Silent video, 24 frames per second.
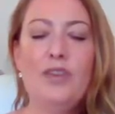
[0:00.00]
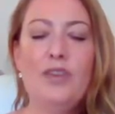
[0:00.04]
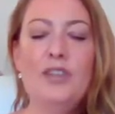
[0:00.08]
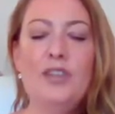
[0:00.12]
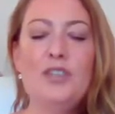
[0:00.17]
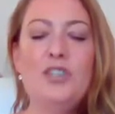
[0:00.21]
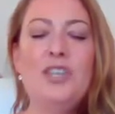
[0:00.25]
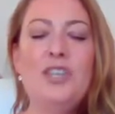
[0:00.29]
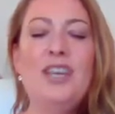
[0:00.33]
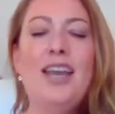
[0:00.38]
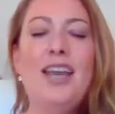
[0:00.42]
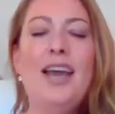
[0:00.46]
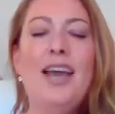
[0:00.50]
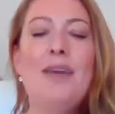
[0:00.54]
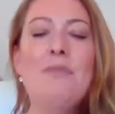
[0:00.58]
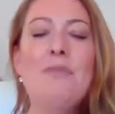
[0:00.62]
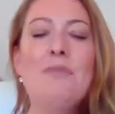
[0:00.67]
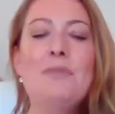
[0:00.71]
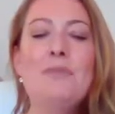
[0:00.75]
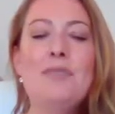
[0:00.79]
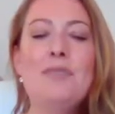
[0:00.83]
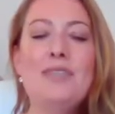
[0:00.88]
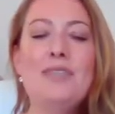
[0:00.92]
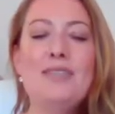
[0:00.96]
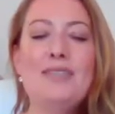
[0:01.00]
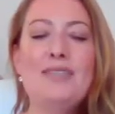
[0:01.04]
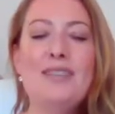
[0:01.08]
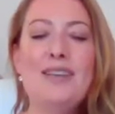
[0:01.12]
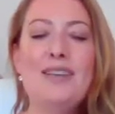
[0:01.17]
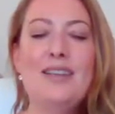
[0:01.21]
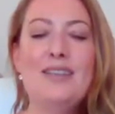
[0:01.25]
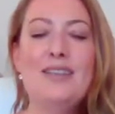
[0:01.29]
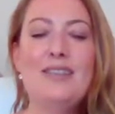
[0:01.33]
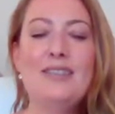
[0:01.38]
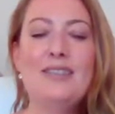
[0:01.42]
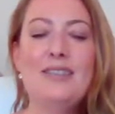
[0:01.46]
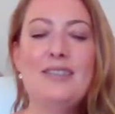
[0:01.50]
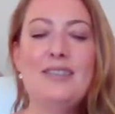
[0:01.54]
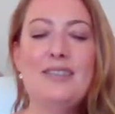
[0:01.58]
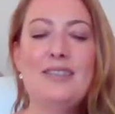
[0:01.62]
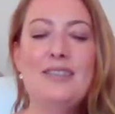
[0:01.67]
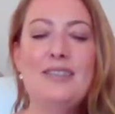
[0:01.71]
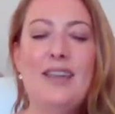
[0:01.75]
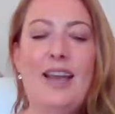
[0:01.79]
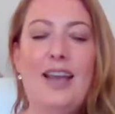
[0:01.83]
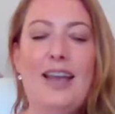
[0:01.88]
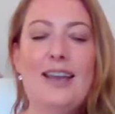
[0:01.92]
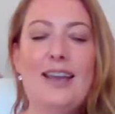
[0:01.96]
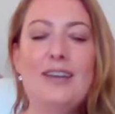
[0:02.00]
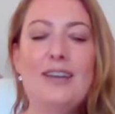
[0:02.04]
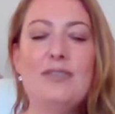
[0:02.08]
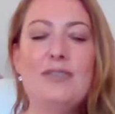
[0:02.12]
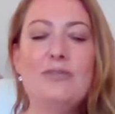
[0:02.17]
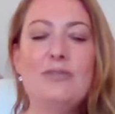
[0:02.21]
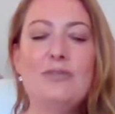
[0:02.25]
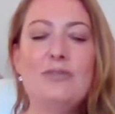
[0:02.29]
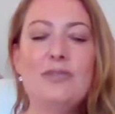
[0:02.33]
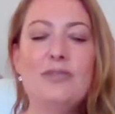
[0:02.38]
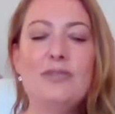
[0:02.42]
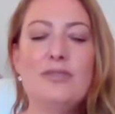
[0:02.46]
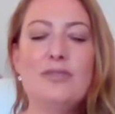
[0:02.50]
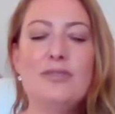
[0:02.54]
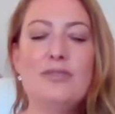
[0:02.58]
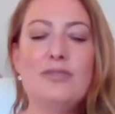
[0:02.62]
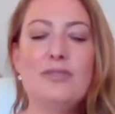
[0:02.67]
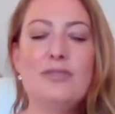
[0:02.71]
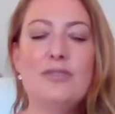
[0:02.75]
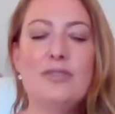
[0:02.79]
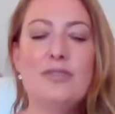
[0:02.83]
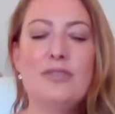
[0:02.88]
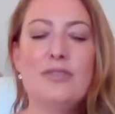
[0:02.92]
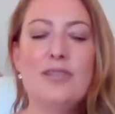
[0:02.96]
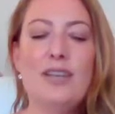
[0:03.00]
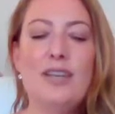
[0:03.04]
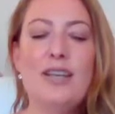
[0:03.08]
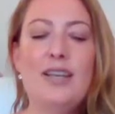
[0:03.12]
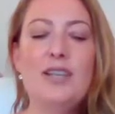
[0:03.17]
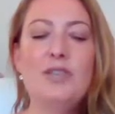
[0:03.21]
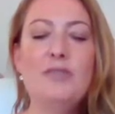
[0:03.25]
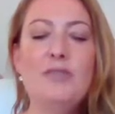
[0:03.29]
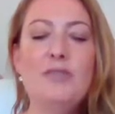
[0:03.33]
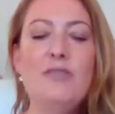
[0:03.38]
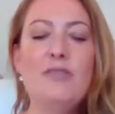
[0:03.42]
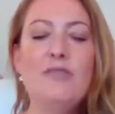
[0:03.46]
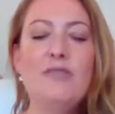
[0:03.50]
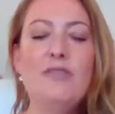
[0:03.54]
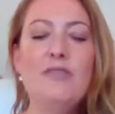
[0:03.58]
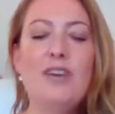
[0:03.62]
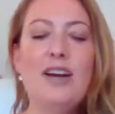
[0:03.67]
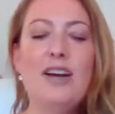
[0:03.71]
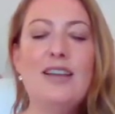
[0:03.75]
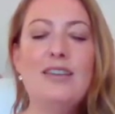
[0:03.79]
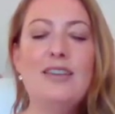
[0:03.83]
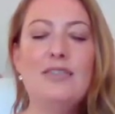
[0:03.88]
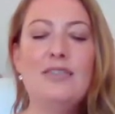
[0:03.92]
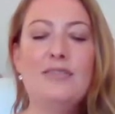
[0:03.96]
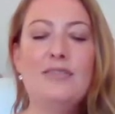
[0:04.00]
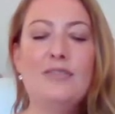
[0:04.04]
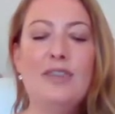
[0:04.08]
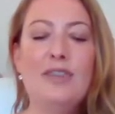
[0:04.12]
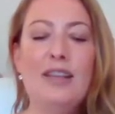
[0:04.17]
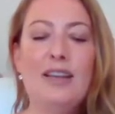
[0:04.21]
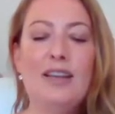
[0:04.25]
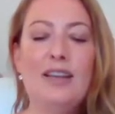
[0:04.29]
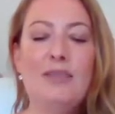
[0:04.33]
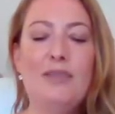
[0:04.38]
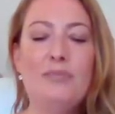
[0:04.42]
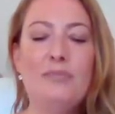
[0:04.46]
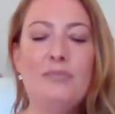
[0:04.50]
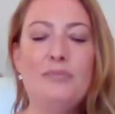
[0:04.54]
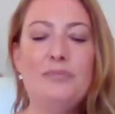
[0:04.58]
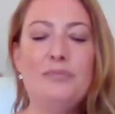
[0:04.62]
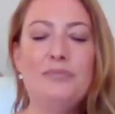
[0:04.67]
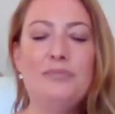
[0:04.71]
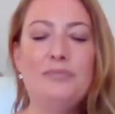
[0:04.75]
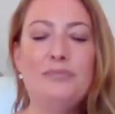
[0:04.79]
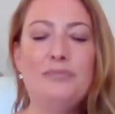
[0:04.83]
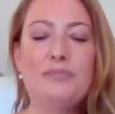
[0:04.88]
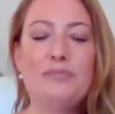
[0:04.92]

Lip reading: and she empties it out into a violet flame,